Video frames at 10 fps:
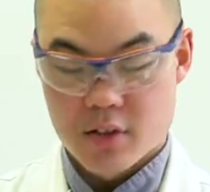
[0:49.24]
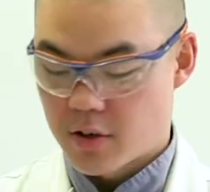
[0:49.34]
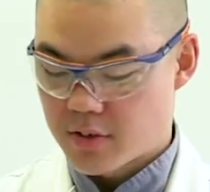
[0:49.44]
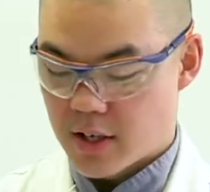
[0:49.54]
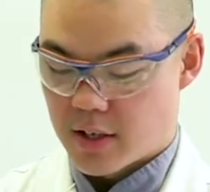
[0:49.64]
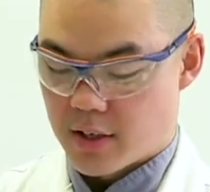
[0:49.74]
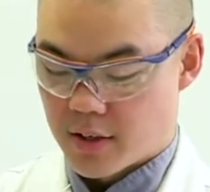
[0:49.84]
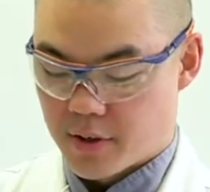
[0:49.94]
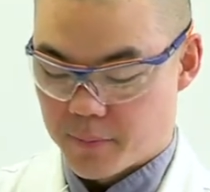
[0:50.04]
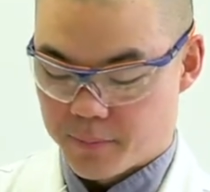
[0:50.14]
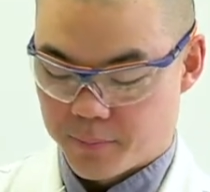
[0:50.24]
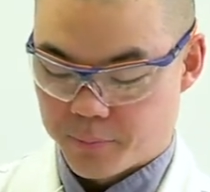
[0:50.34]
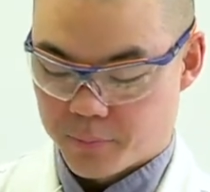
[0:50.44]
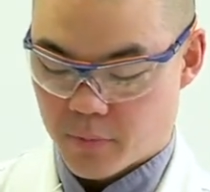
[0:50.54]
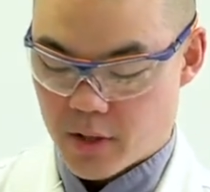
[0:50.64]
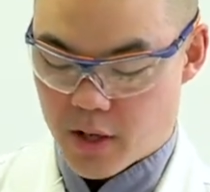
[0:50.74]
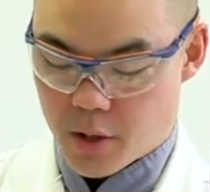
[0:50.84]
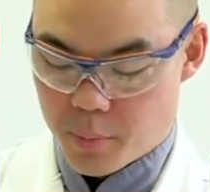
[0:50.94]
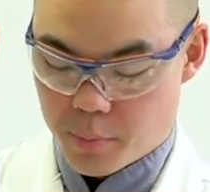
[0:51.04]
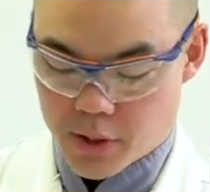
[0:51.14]
oxide here,
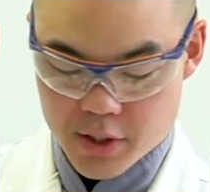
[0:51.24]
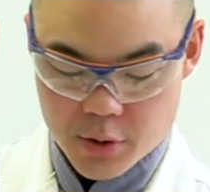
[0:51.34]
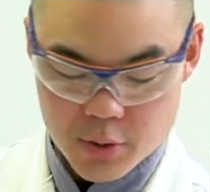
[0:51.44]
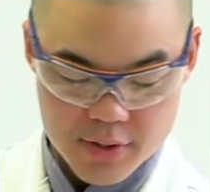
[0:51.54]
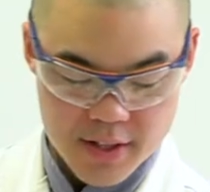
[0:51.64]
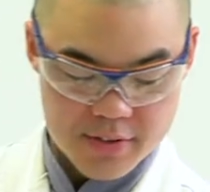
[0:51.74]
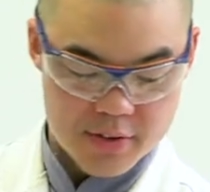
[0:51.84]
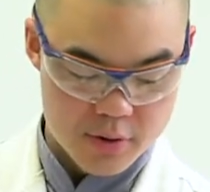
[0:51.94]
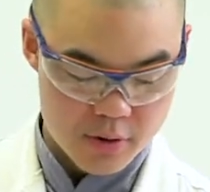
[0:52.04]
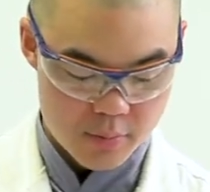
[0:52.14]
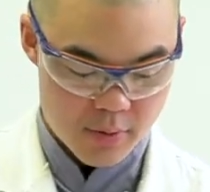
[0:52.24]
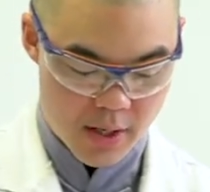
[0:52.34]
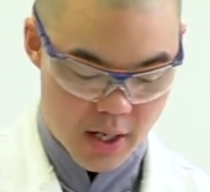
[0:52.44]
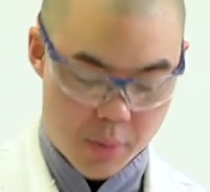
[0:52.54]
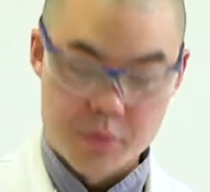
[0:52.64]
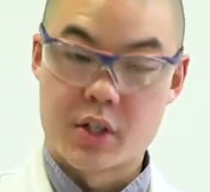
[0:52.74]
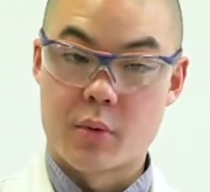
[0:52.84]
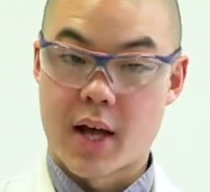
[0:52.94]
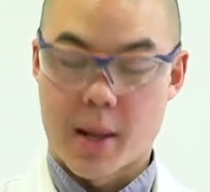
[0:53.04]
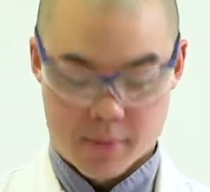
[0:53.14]
put it into a test tube, and we'll see
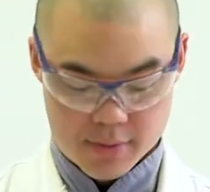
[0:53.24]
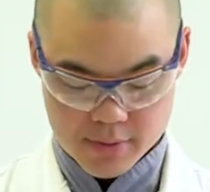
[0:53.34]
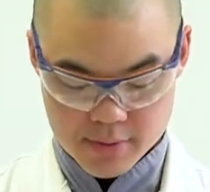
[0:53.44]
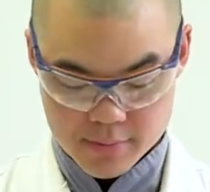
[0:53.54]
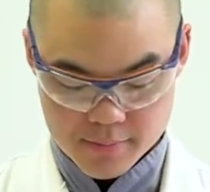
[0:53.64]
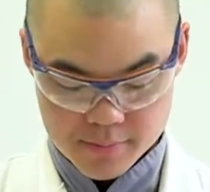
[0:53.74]
what happens.